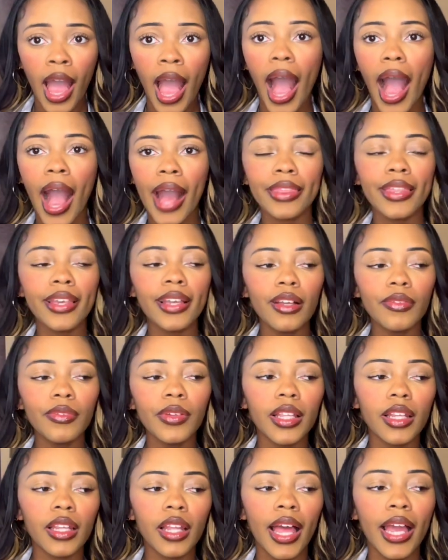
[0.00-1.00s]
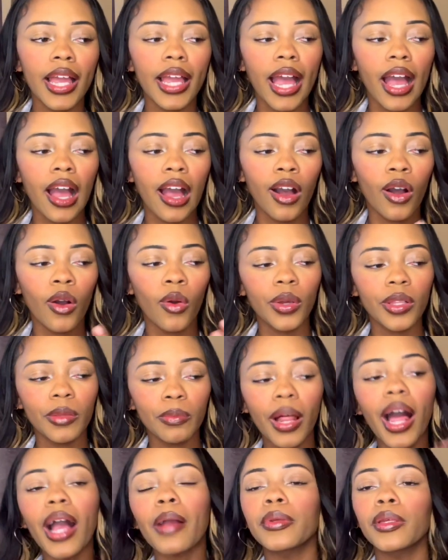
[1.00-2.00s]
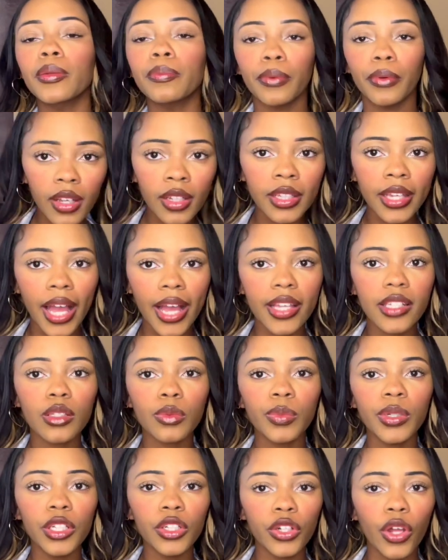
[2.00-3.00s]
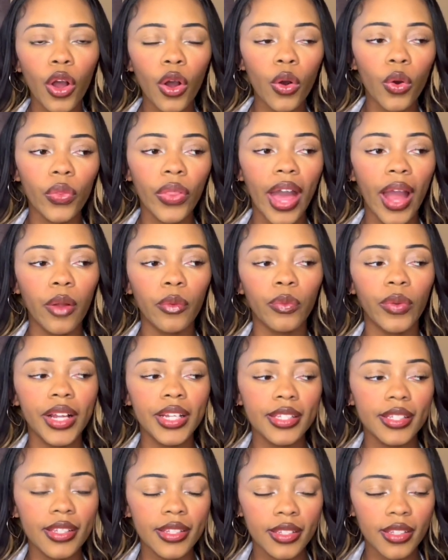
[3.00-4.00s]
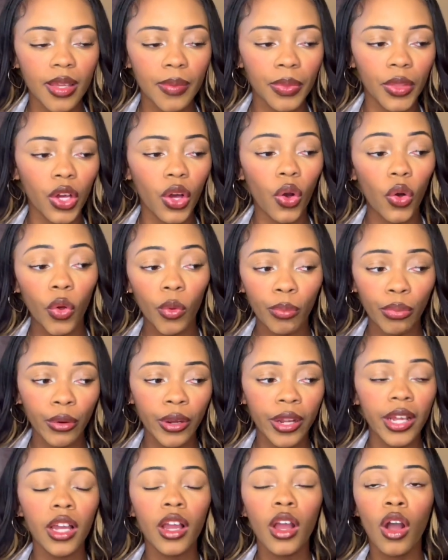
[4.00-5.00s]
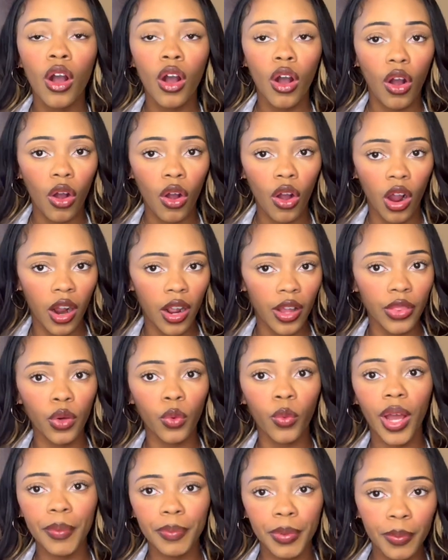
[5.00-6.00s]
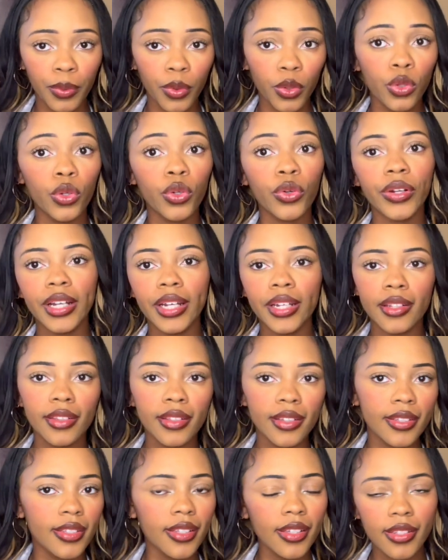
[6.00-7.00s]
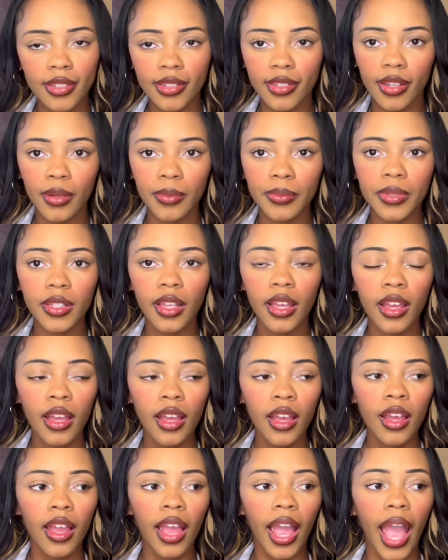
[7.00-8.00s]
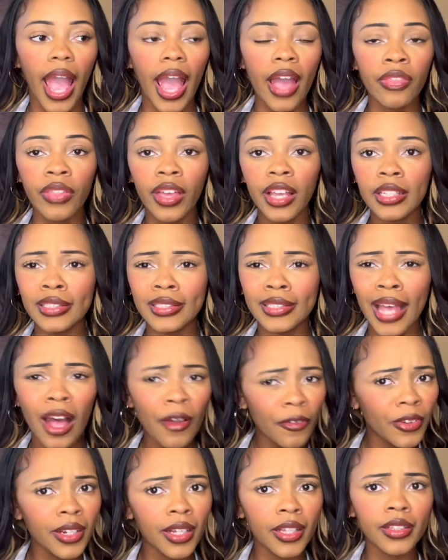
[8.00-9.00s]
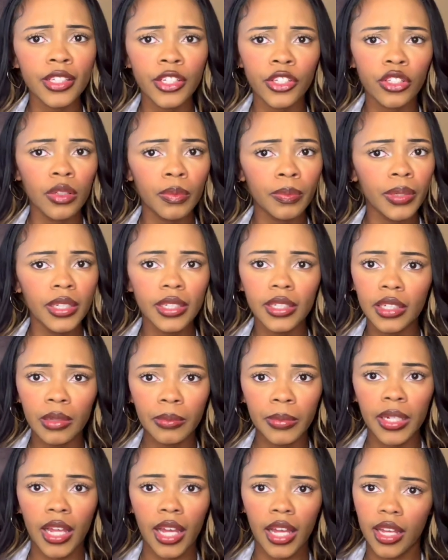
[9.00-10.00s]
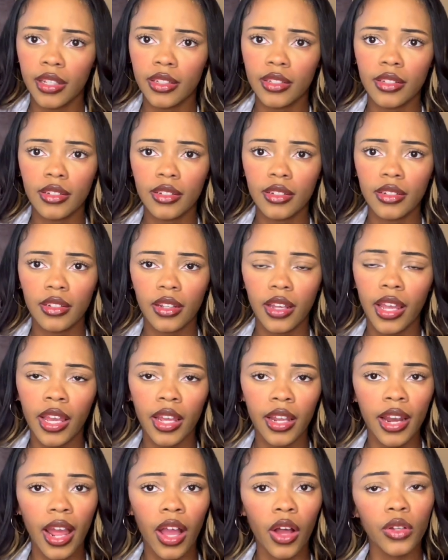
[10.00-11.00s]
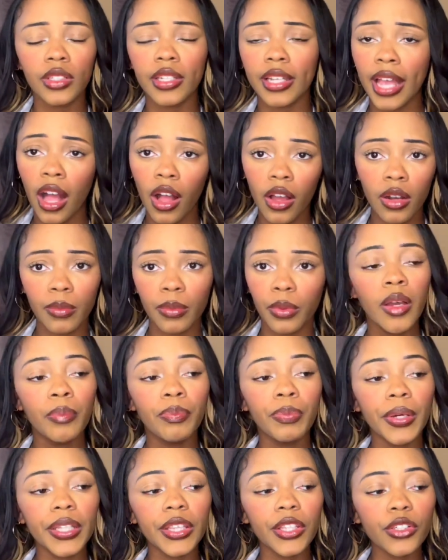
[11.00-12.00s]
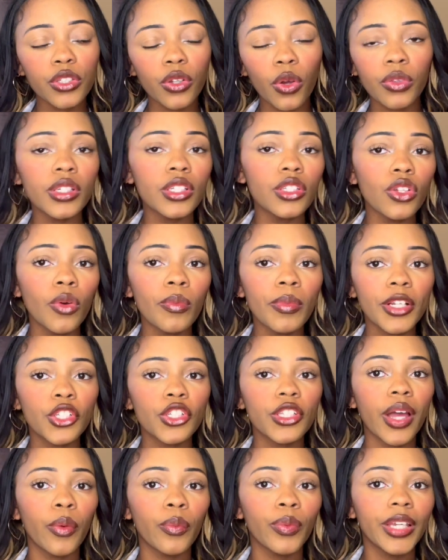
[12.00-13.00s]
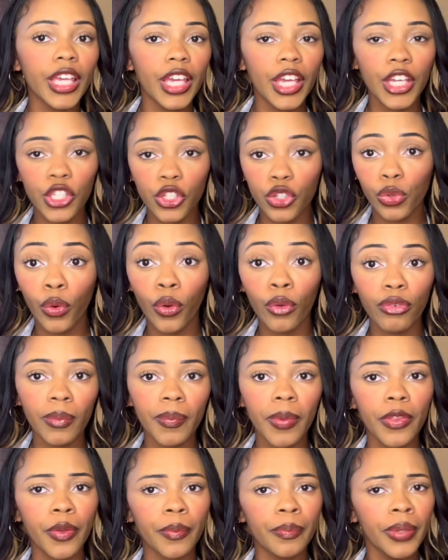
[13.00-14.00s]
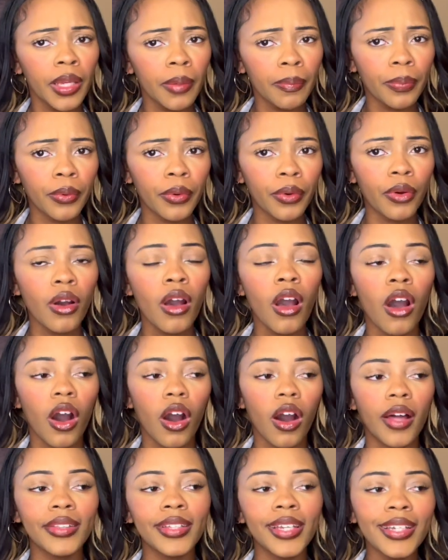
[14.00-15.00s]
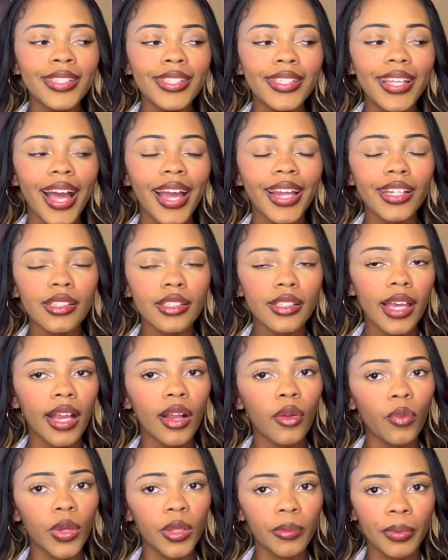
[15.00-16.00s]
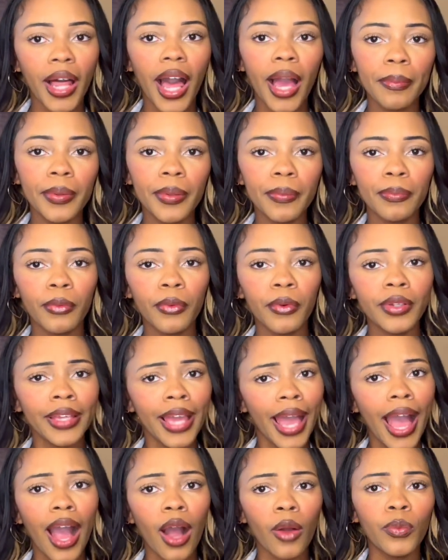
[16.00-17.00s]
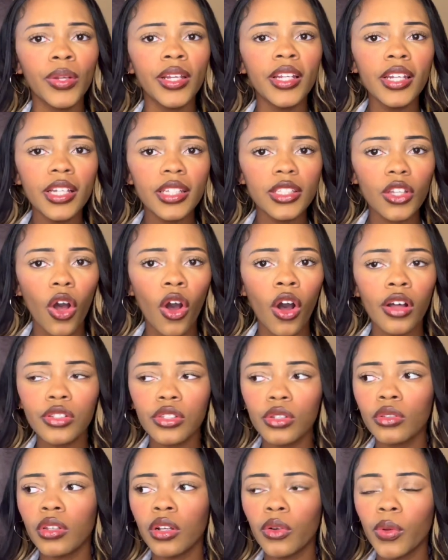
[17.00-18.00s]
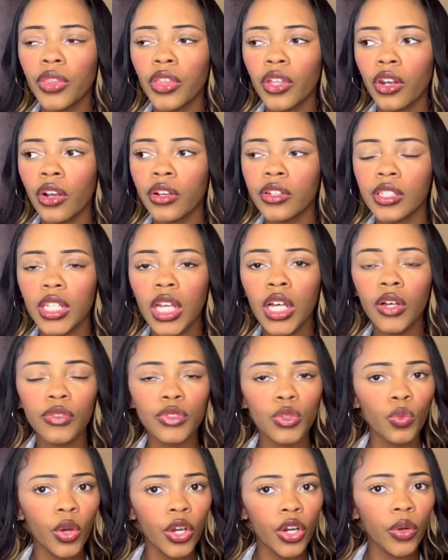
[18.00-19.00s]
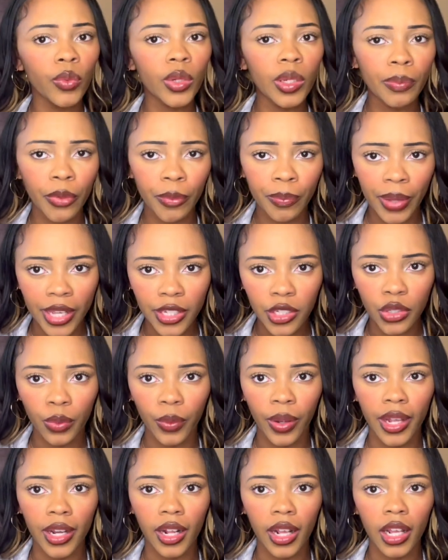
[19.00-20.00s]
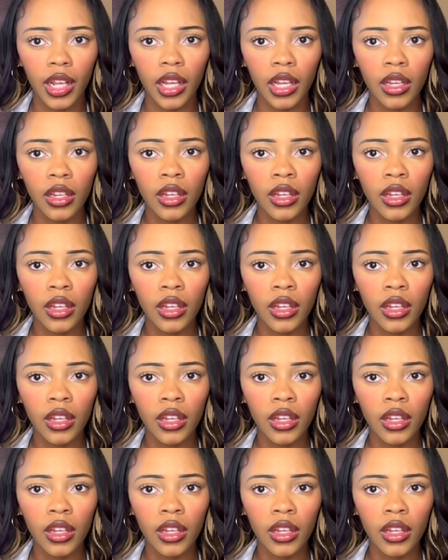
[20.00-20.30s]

I think of it like how with black people, yes, we know that racism, the culprit, are the white people who created these systems. And they definitely should be demonized and held accountable. But there's only so much that we can control from other people. On the inside, it's like with black people, yeah, we need to also look within ourselves. What are we perpetuating?